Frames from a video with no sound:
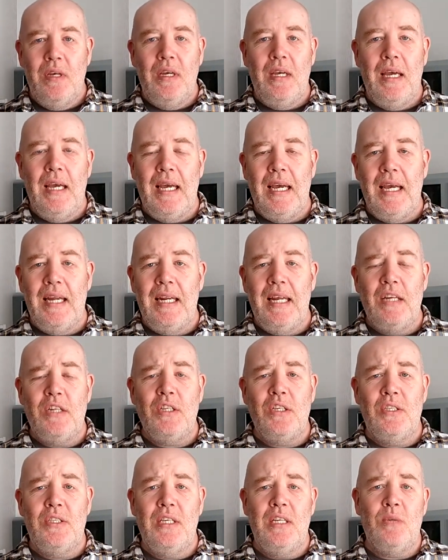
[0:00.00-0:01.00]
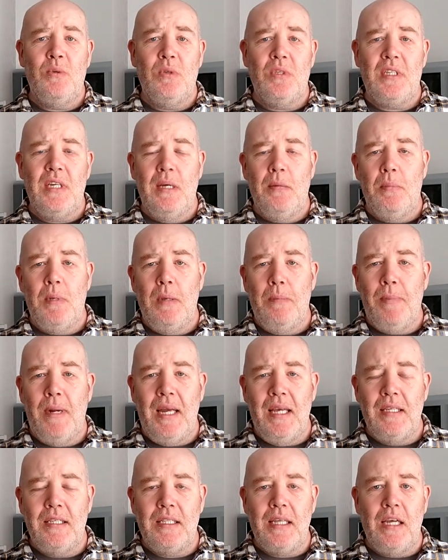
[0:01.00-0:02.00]
And as you can see, this one's going to be
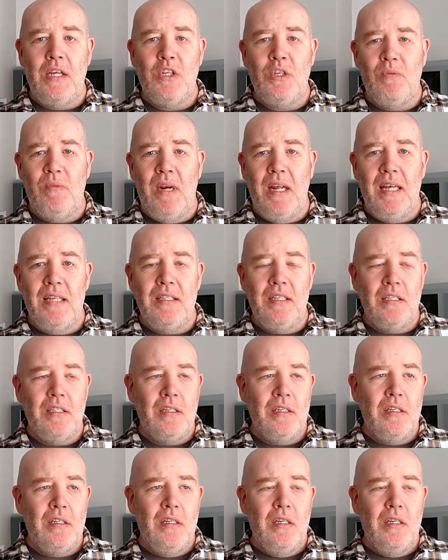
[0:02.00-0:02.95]
PlayStation related.